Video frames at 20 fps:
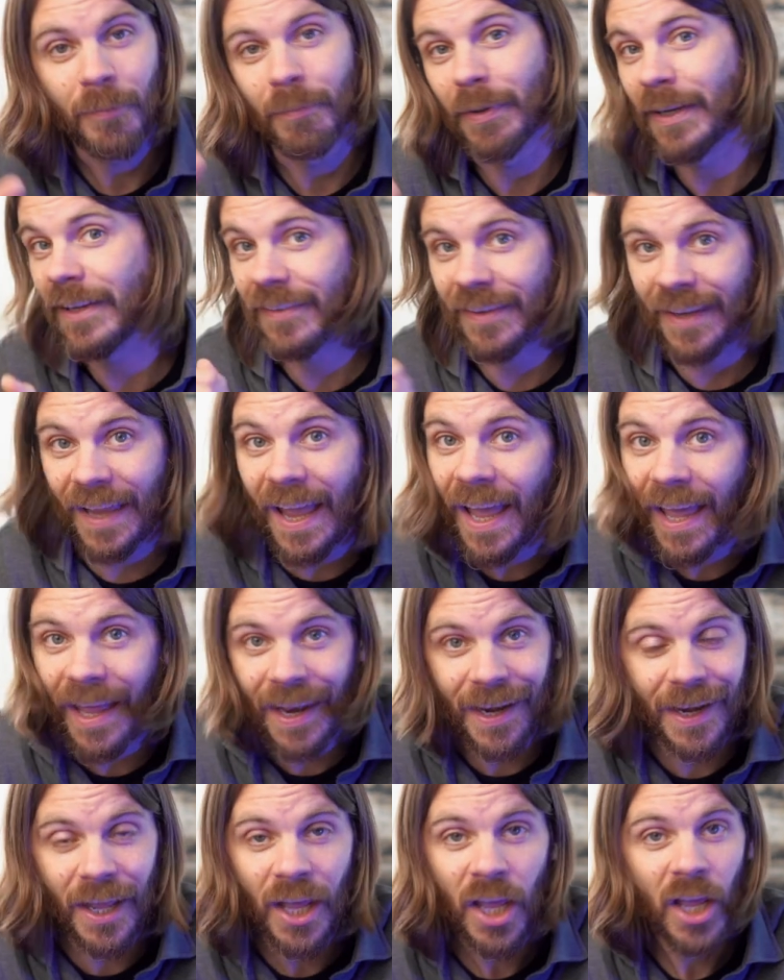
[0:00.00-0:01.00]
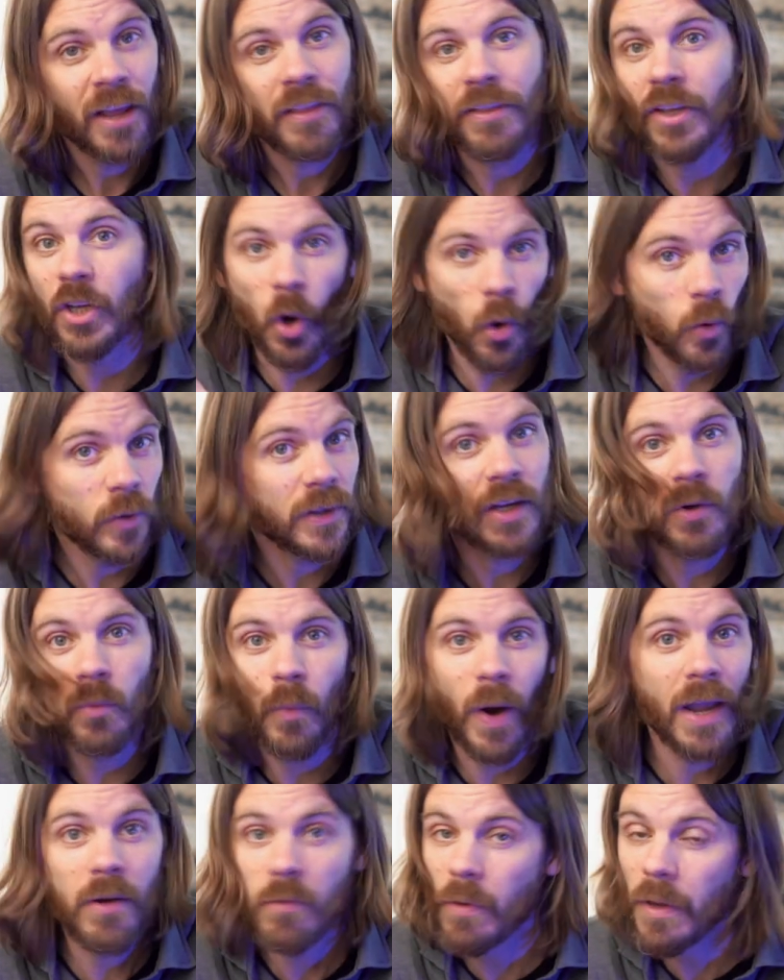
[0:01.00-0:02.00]
Because again, the only
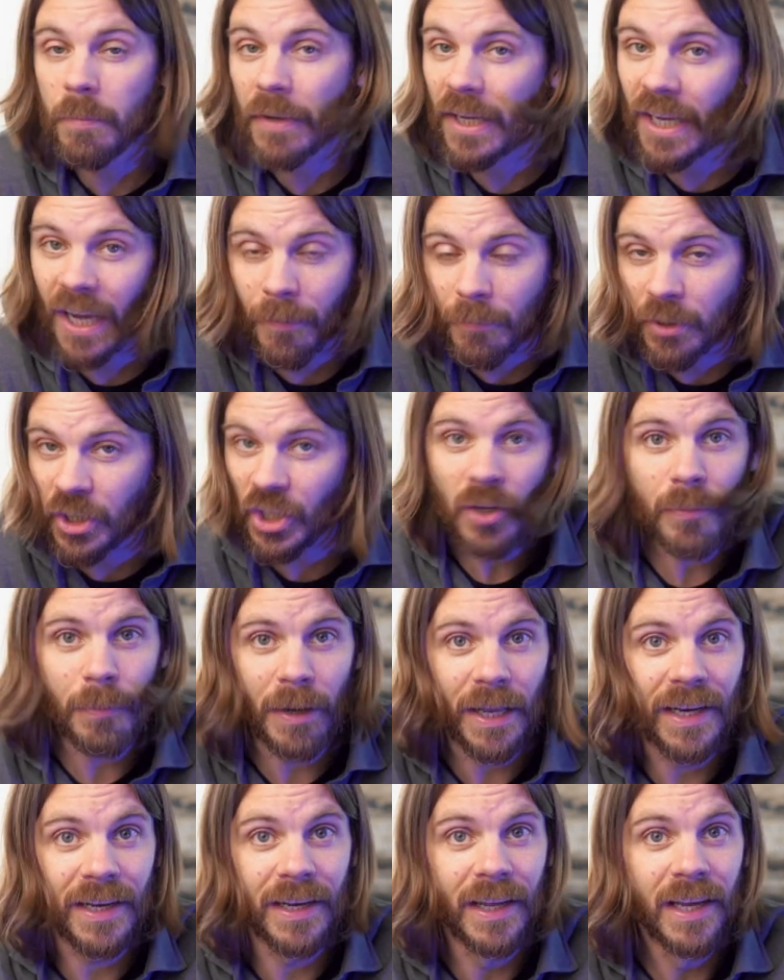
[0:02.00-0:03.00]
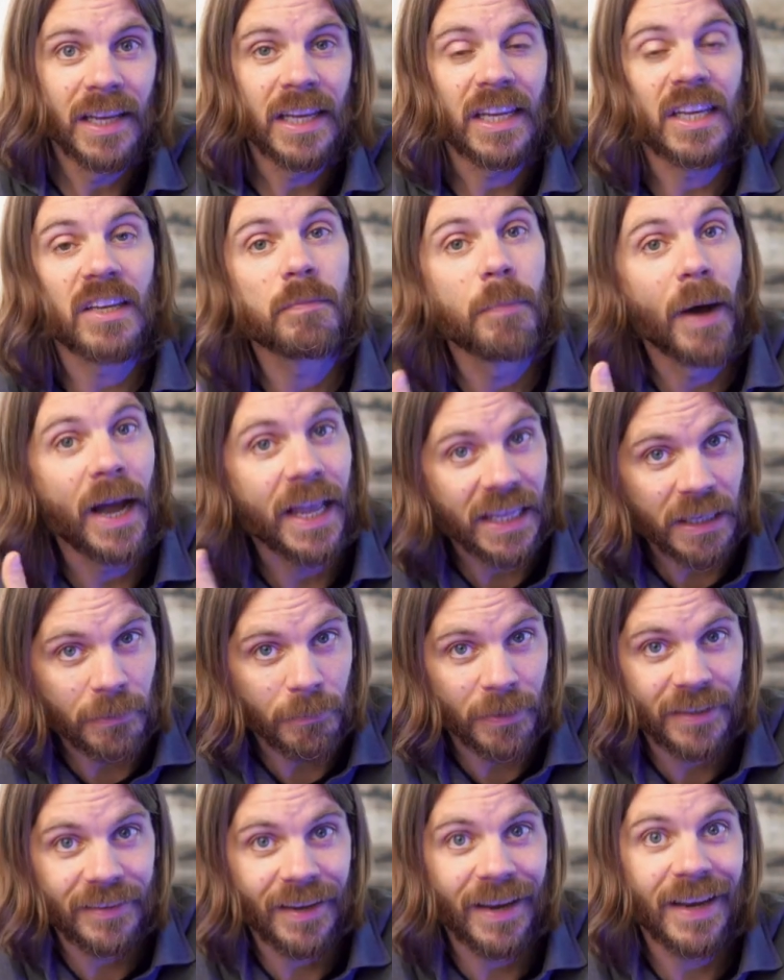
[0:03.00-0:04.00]
way we become human is by
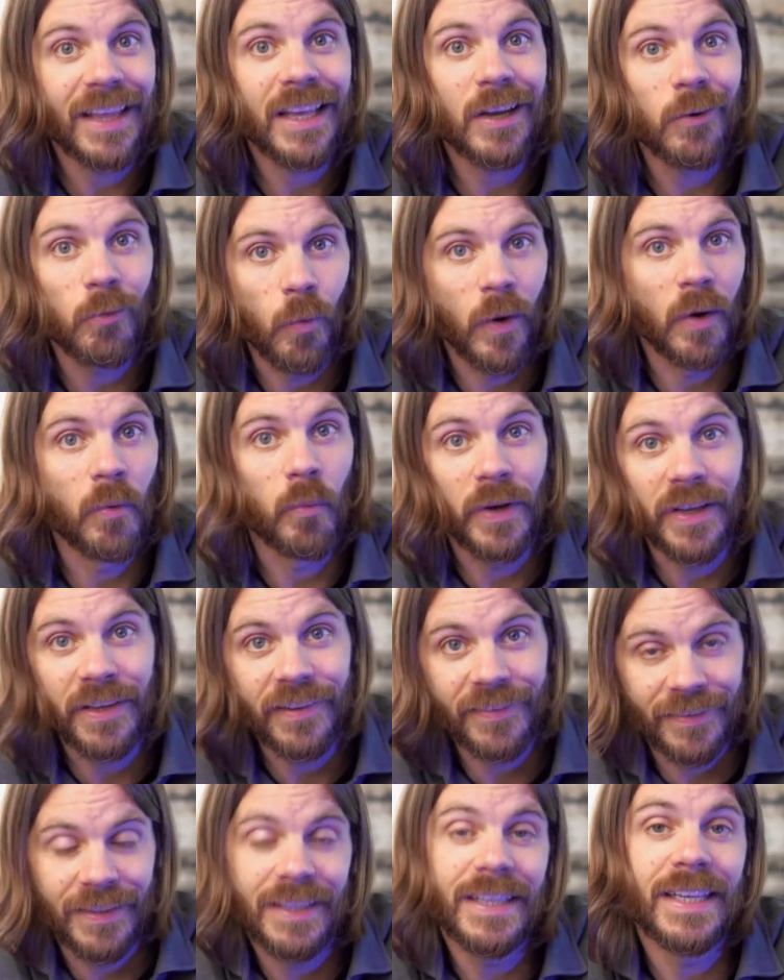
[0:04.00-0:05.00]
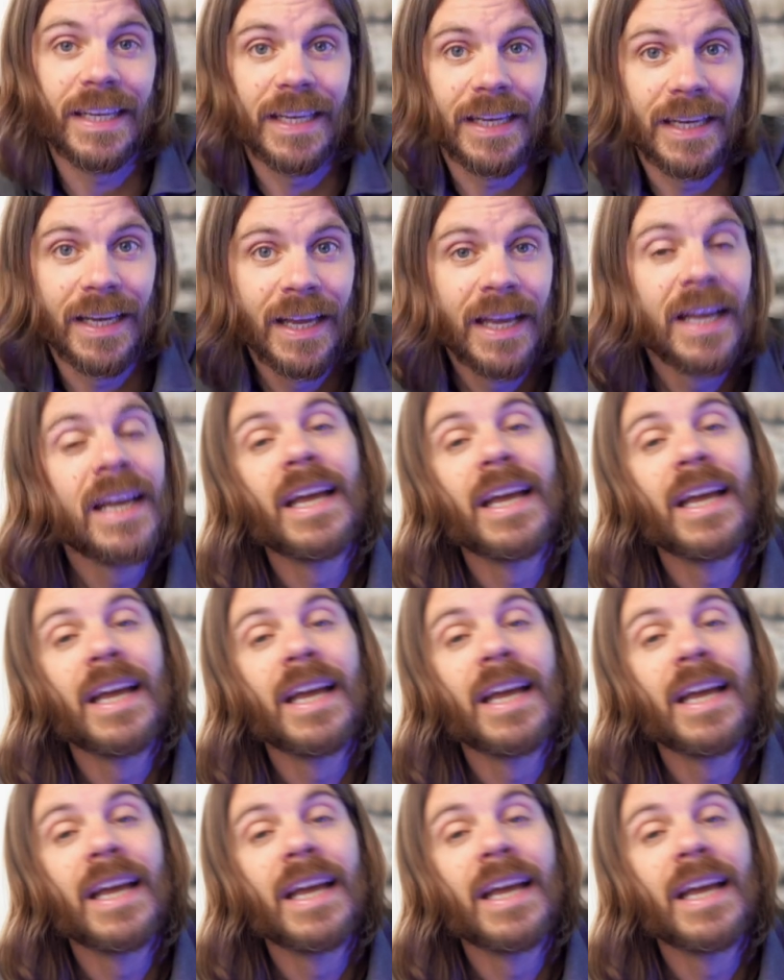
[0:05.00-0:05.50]
imitating what we see.